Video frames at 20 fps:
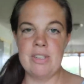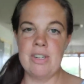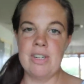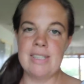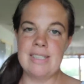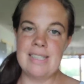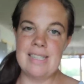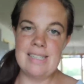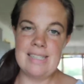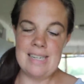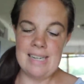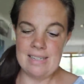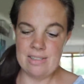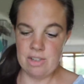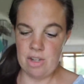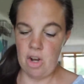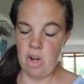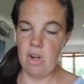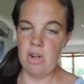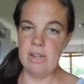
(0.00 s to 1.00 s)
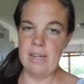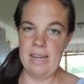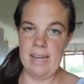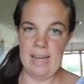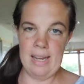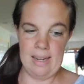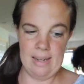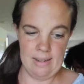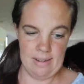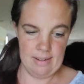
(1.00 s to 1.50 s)
crust that takes all
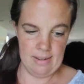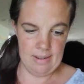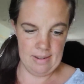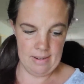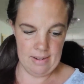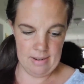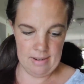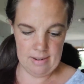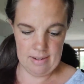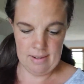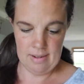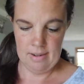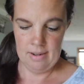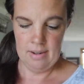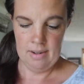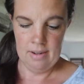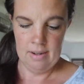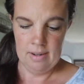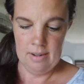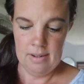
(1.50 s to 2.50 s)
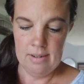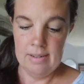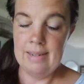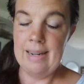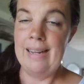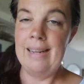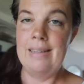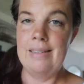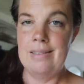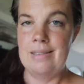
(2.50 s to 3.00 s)
day and
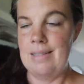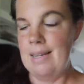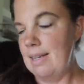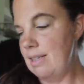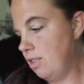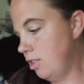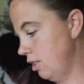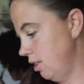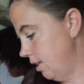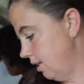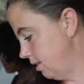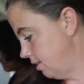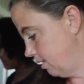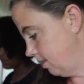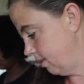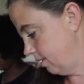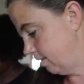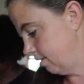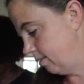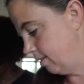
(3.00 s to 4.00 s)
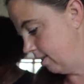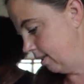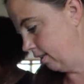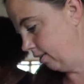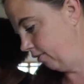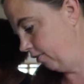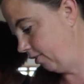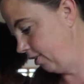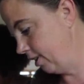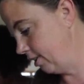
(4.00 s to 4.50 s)
days actually to sit in
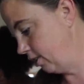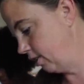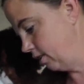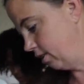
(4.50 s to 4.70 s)
the fridge.